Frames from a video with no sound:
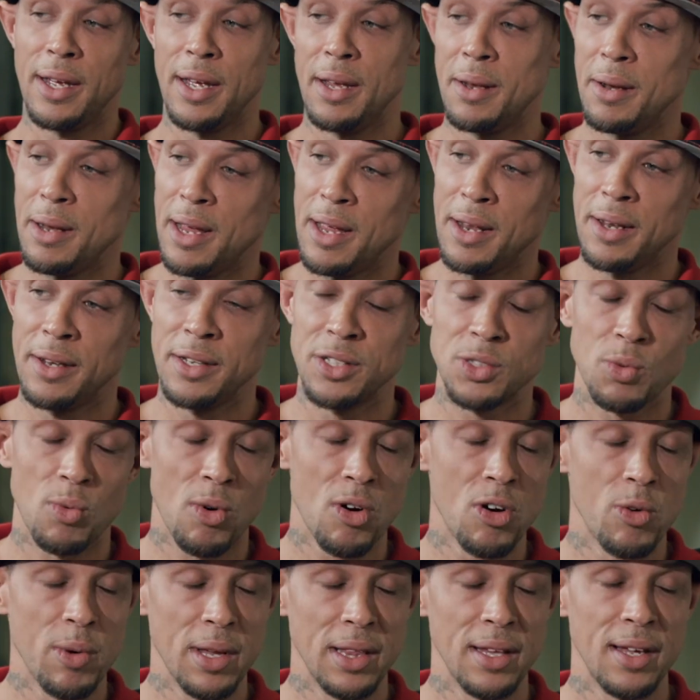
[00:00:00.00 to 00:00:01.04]
in, in this
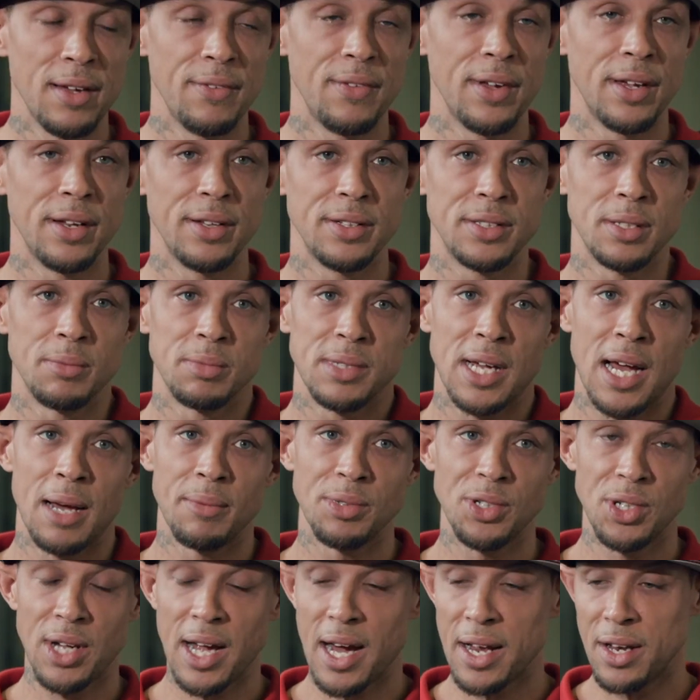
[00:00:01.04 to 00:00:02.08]
world we live in
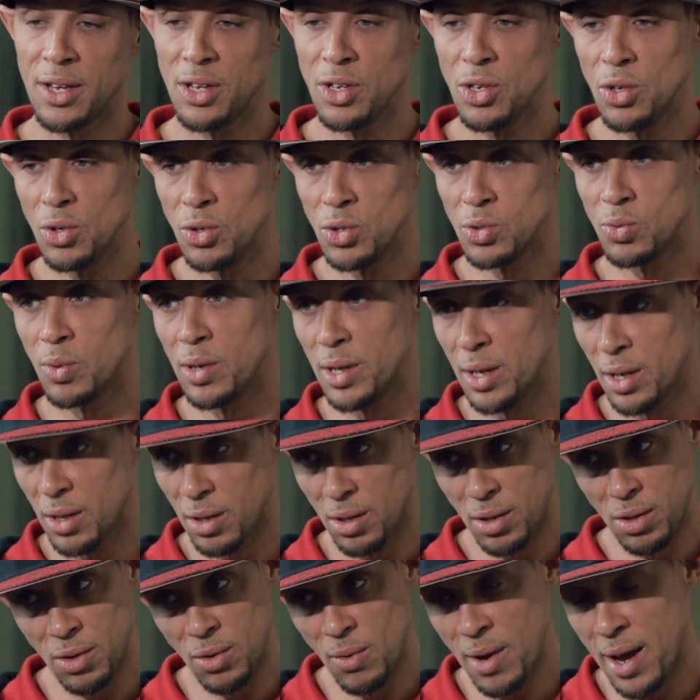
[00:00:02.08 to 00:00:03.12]
sometimes you got to use what
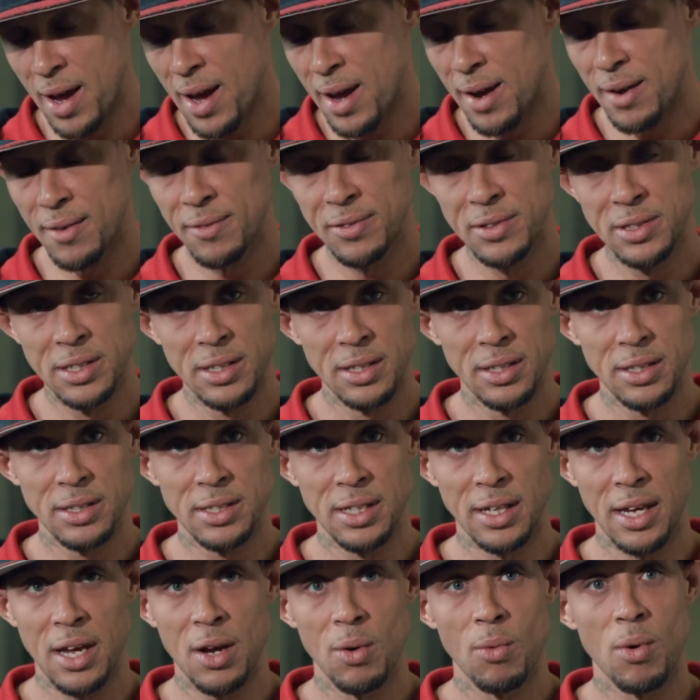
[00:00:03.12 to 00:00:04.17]
you have to,
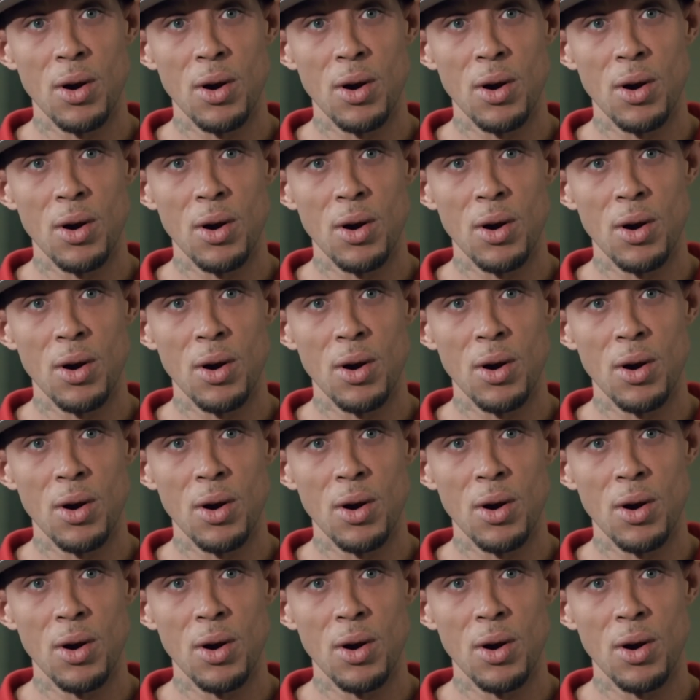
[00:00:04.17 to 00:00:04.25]
to get